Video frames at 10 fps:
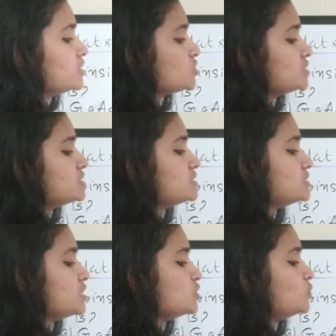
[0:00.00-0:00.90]
So this is
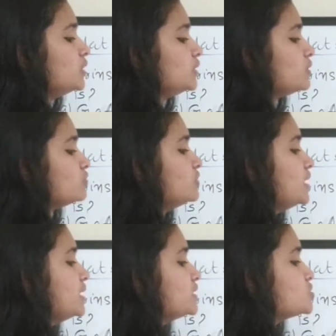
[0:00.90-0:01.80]
the unit of
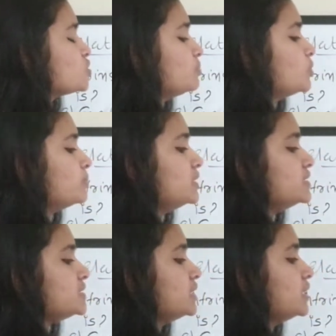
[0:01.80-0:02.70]
the electron
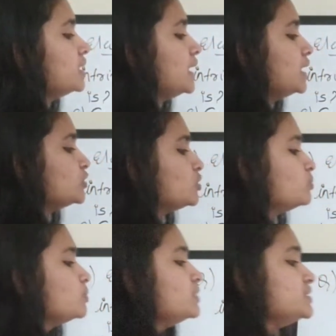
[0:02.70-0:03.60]
mobility. Electron
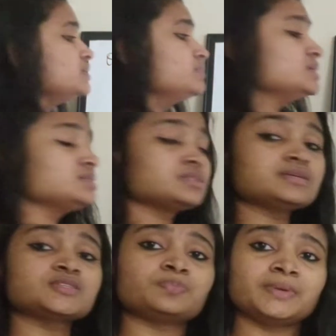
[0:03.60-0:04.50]
mobility means the
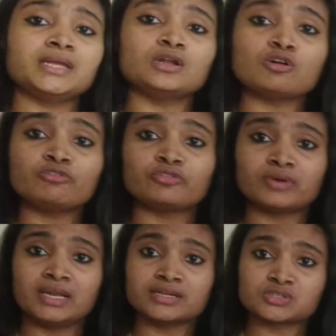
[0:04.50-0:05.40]
speed of
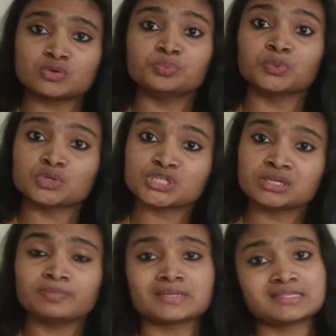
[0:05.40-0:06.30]
electron
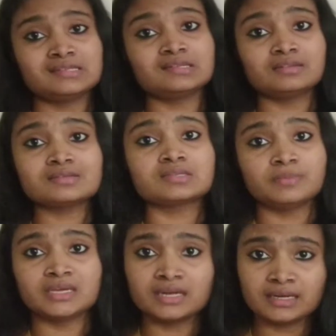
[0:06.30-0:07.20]
motion present in the
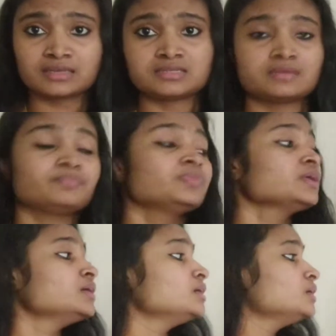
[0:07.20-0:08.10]
semiconductor.
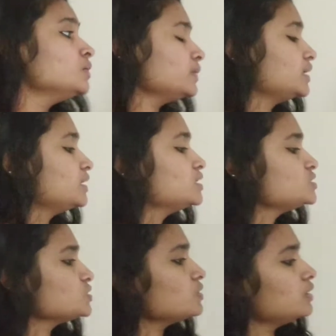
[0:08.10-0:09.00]
Okay,
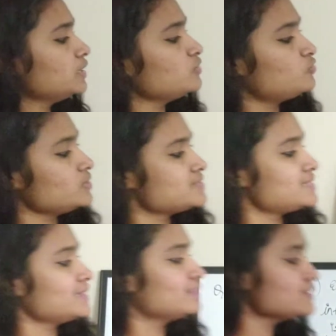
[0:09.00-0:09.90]
so if we
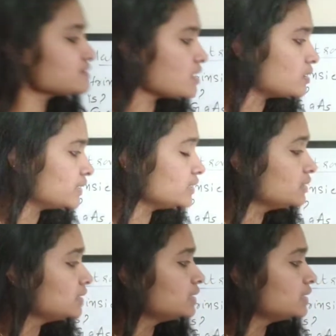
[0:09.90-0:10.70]
see this order,